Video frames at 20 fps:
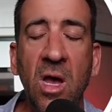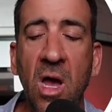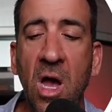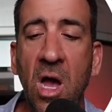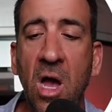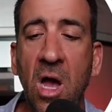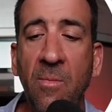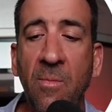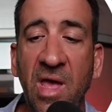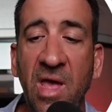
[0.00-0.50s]

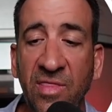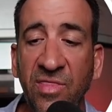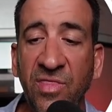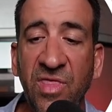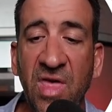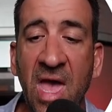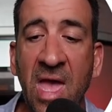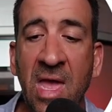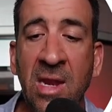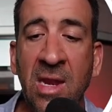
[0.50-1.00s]

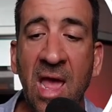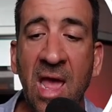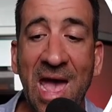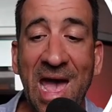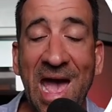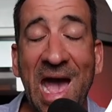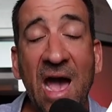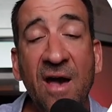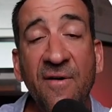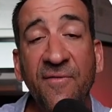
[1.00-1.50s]
And then
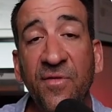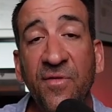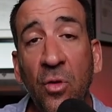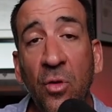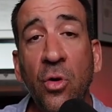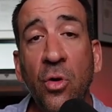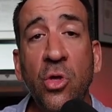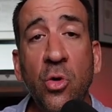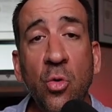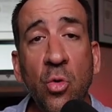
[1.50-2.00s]

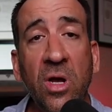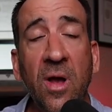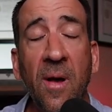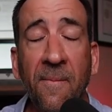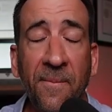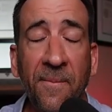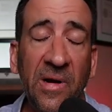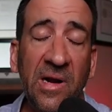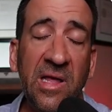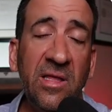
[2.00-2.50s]
after you
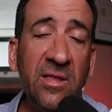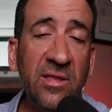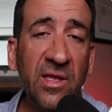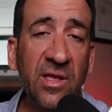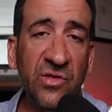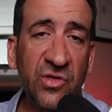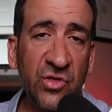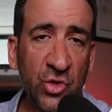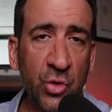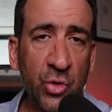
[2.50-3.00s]
complete
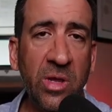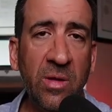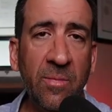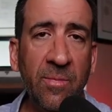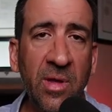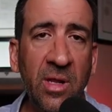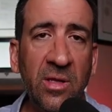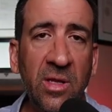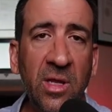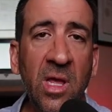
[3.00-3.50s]
this
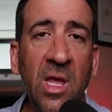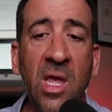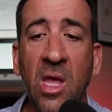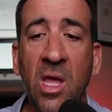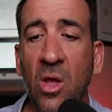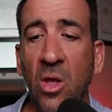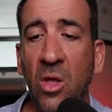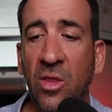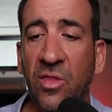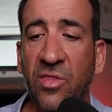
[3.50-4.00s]
treatment,
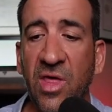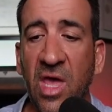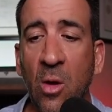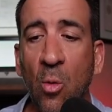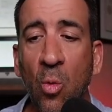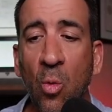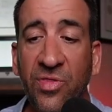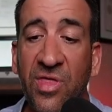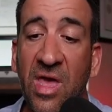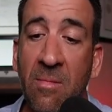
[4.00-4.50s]

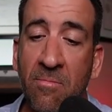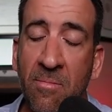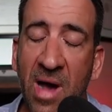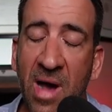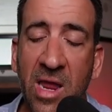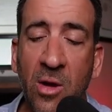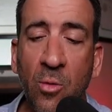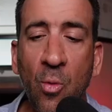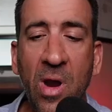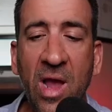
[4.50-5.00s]
they
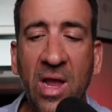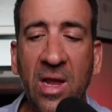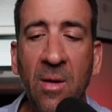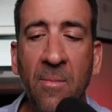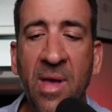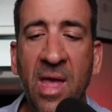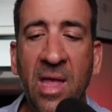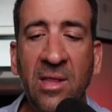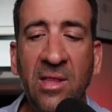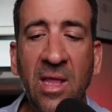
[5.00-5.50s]
might
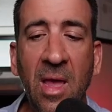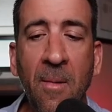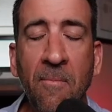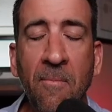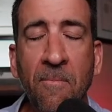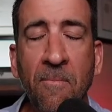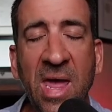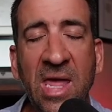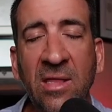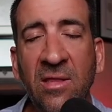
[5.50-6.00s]
recommend
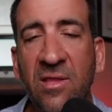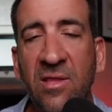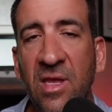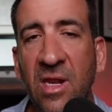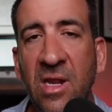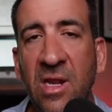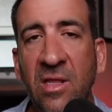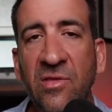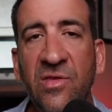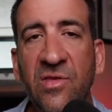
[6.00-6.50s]

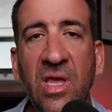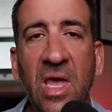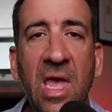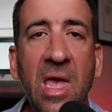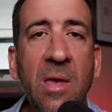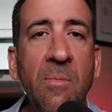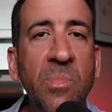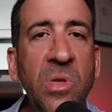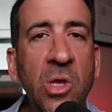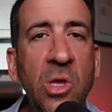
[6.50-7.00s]
maintenance
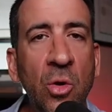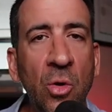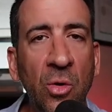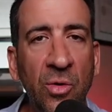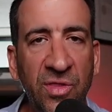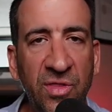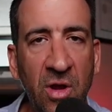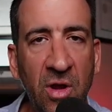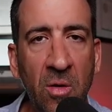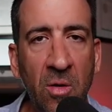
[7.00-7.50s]

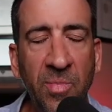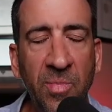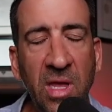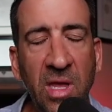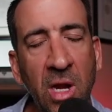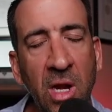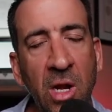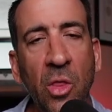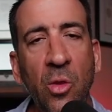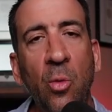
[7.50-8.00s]

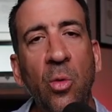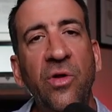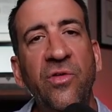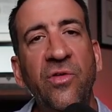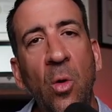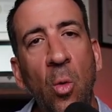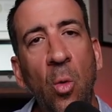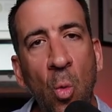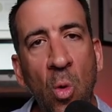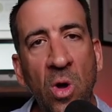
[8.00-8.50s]
immunotherapy. In other
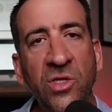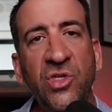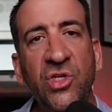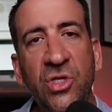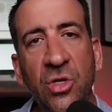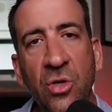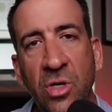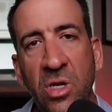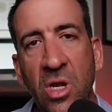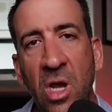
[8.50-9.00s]
words,
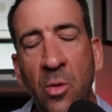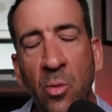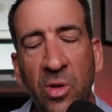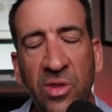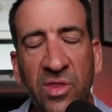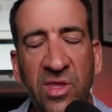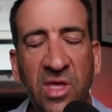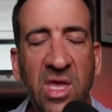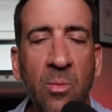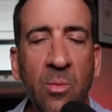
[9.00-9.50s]
once you're done
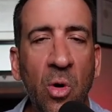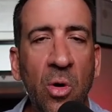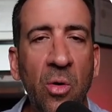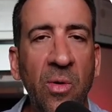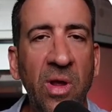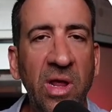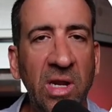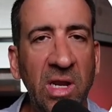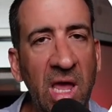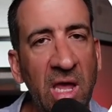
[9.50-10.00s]
with chemo
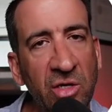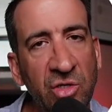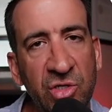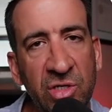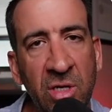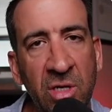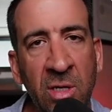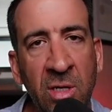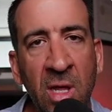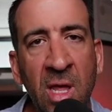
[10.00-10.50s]
and
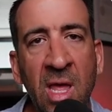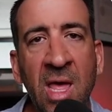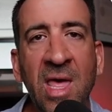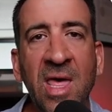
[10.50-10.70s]
radiation,